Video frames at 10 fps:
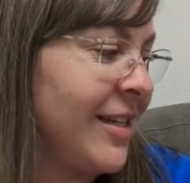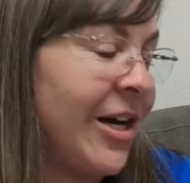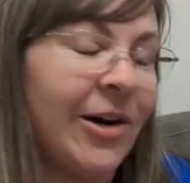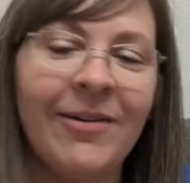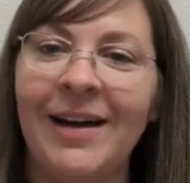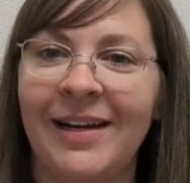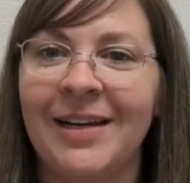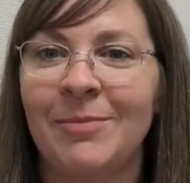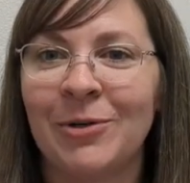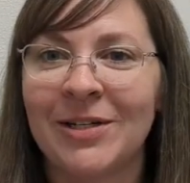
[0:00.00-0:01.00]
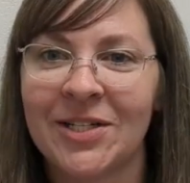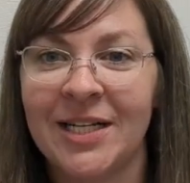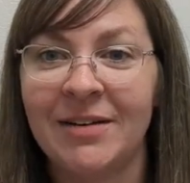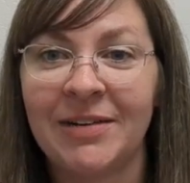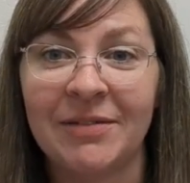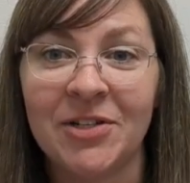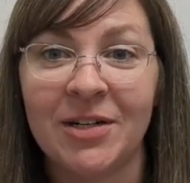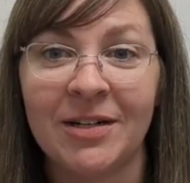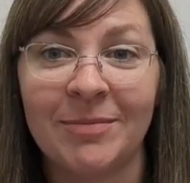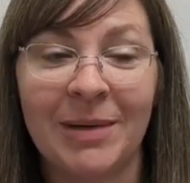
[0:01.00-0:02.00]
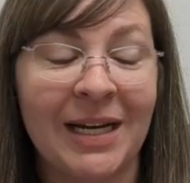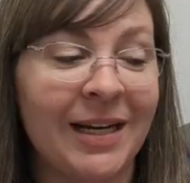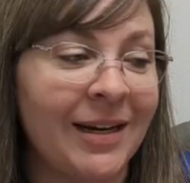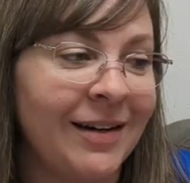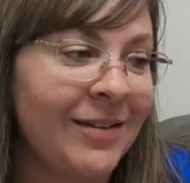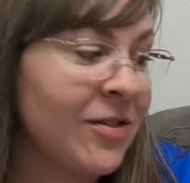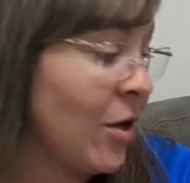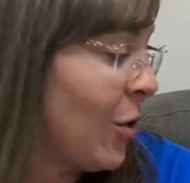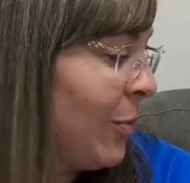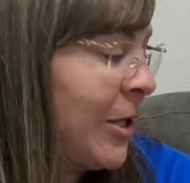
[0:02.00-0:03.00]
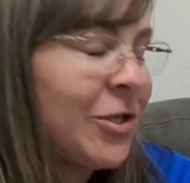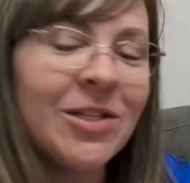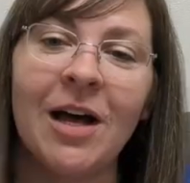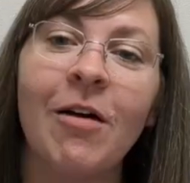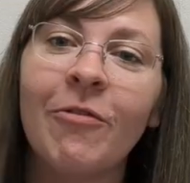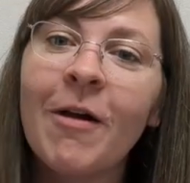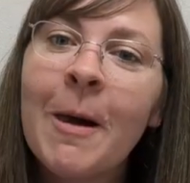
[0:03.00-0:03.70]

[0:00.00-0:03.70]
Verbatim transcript: you know, I need more stuff after buying so much stuff.